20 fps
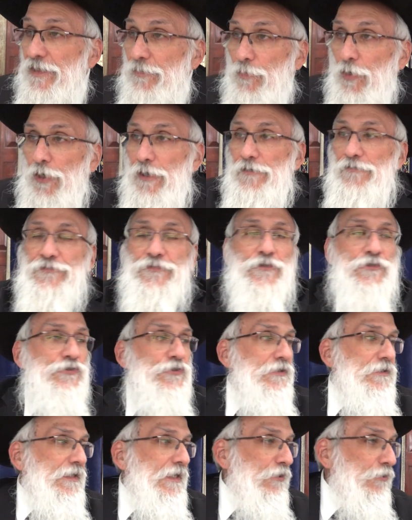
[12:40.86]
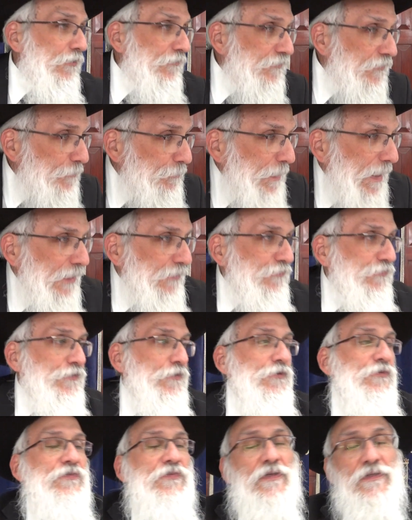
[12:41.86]
them off, you should take off the pants
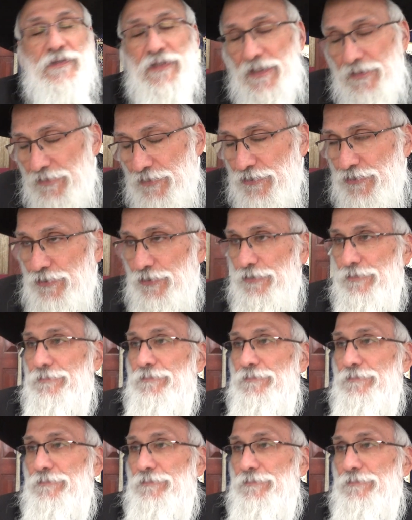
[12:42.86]
first, and then the shirt.